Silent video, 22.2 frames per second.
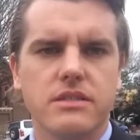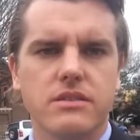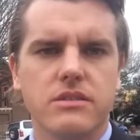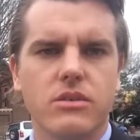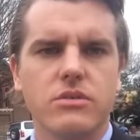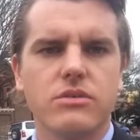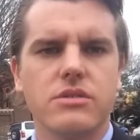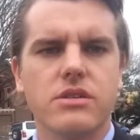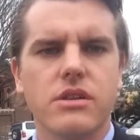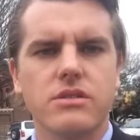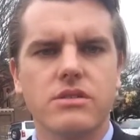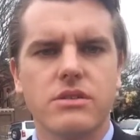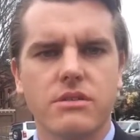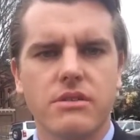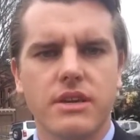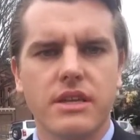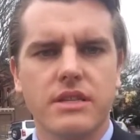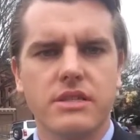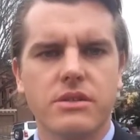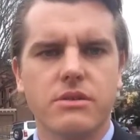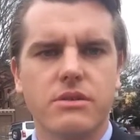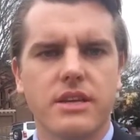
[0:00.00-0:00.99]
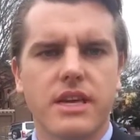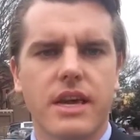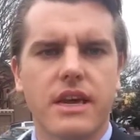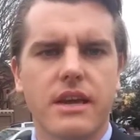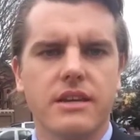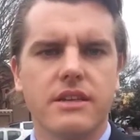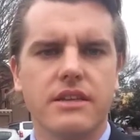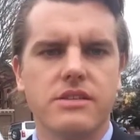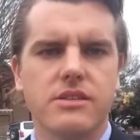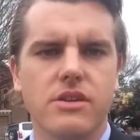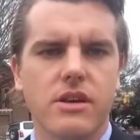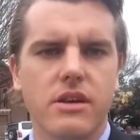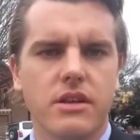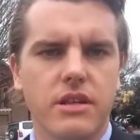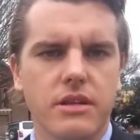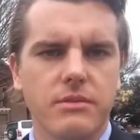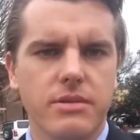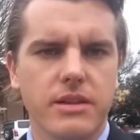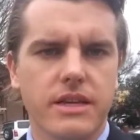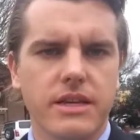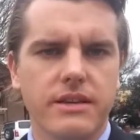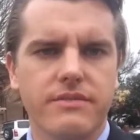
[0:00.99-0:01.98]
Also took into account his early
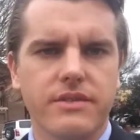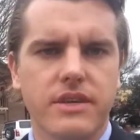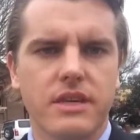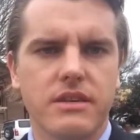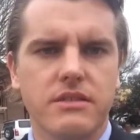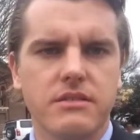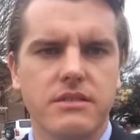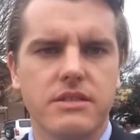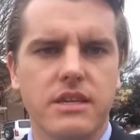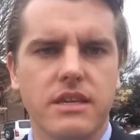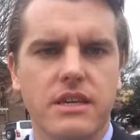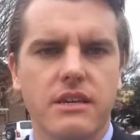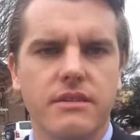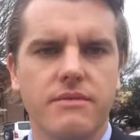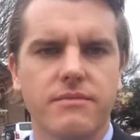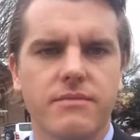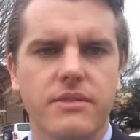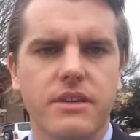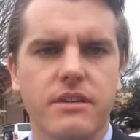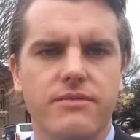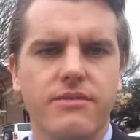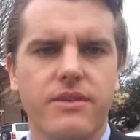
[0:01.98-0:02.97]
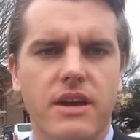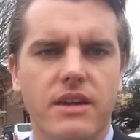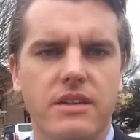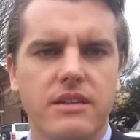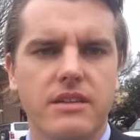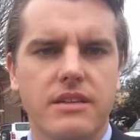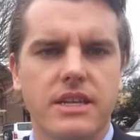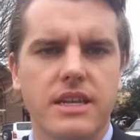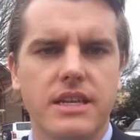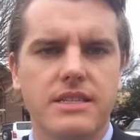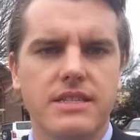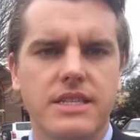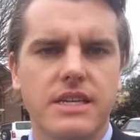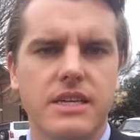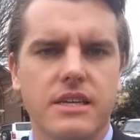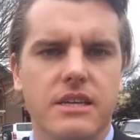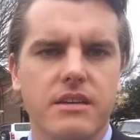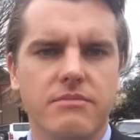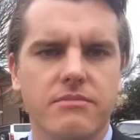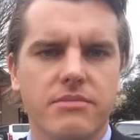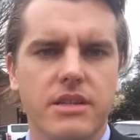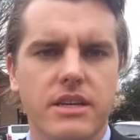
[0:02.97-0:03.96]
plea of guilty, the fact that he did
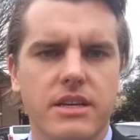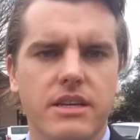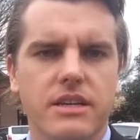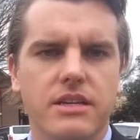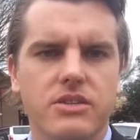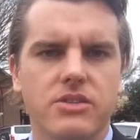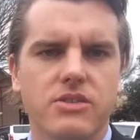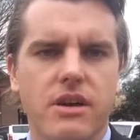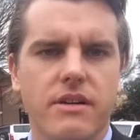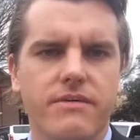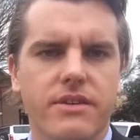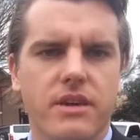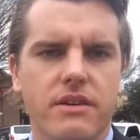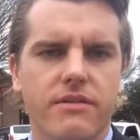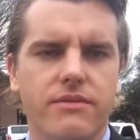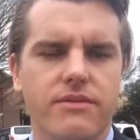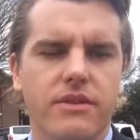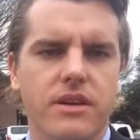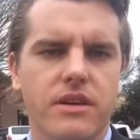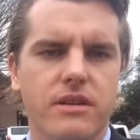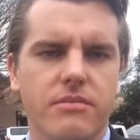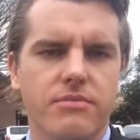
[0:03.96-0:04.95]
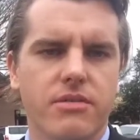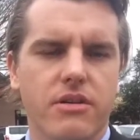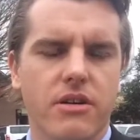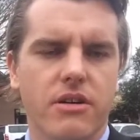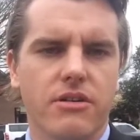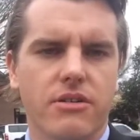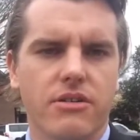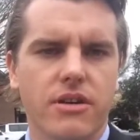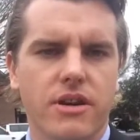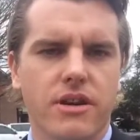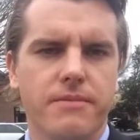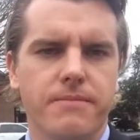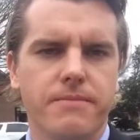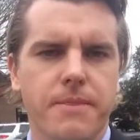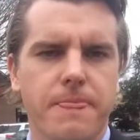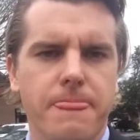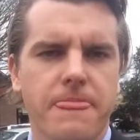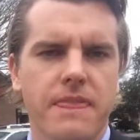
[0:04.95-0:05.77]
complete a traffic offender program,